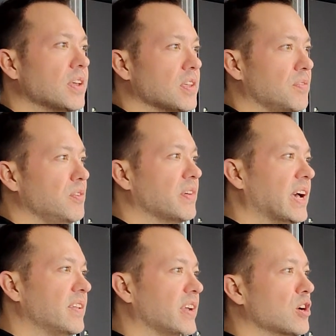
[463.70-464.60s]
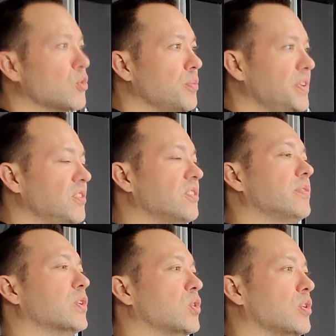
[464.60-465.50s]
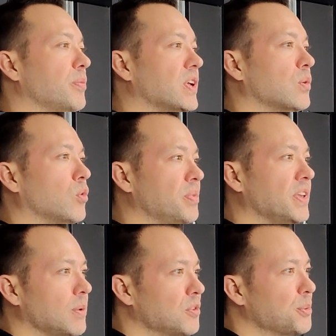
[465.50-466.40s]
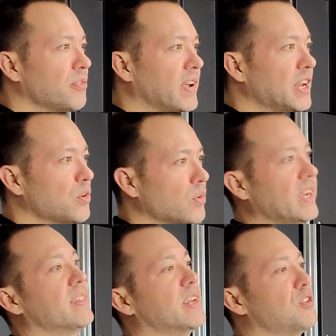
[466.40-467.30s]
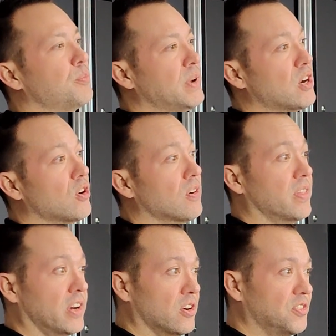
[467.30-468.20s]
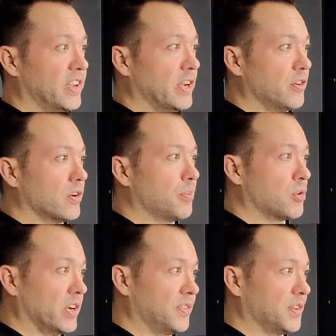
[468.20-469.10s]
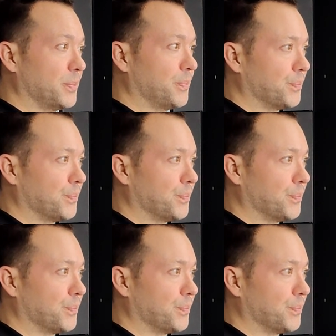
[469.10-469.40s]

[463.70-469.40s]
If you've got 10 or more pieces of equipment, we'll be able to provide a rate that is better than our standard pricing.